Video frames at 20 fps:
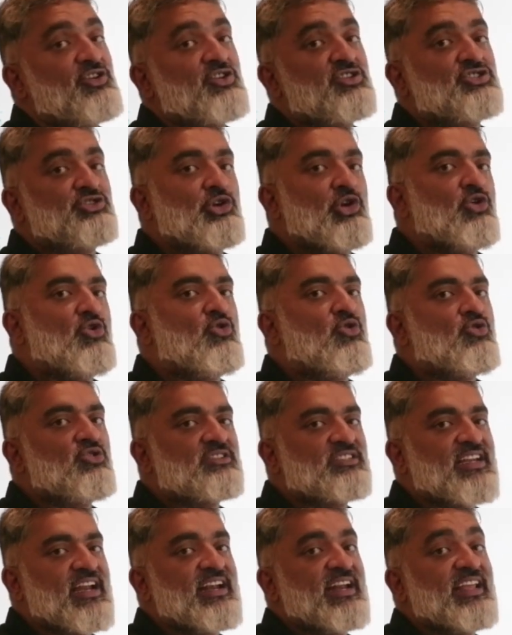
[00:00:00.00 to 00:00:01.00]
slow,
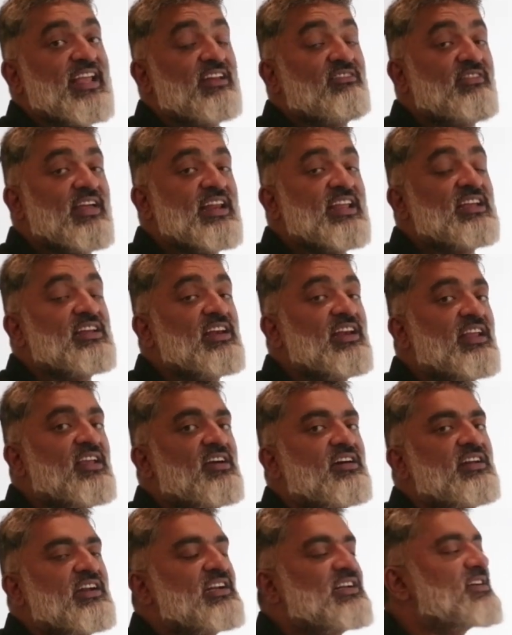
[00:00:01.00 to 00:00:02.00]
steady and very
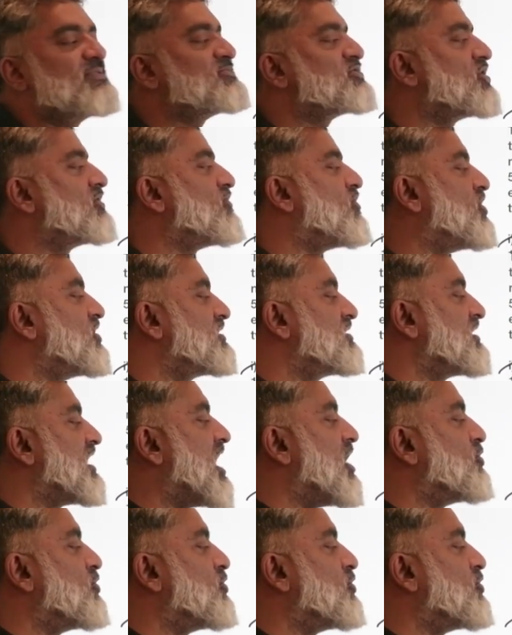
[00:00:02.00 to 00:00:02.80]
clear in terms of how